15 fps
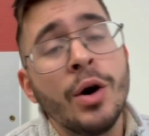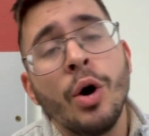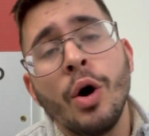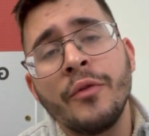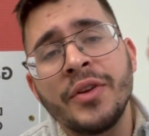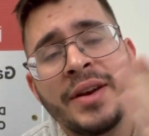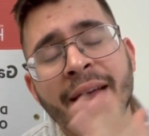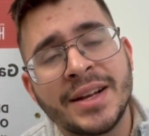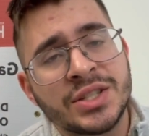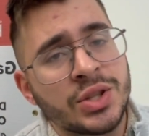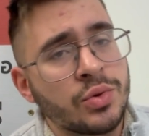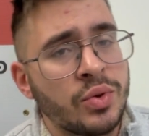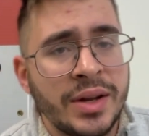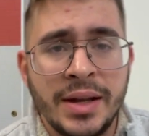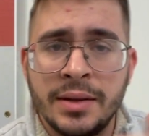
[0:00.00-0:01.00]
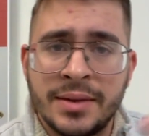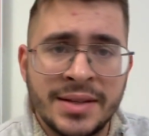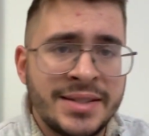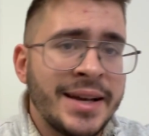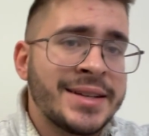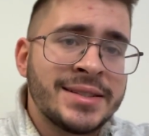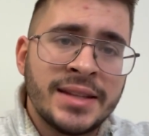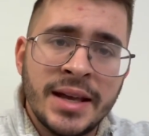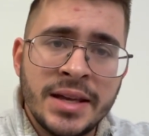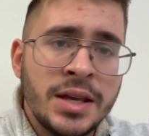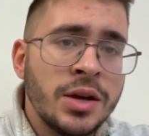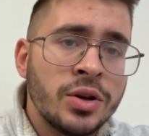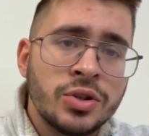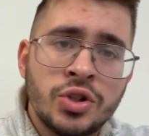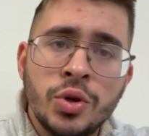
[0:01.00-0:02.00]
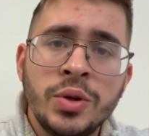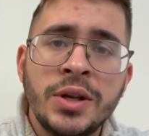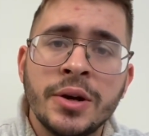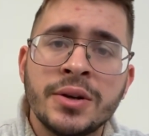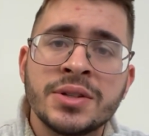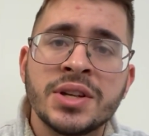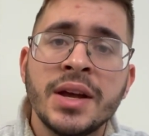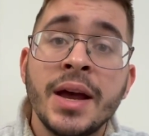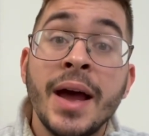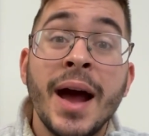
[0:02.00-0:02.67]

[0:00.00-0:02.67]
over the next 3 to 6 to a year, 2 years,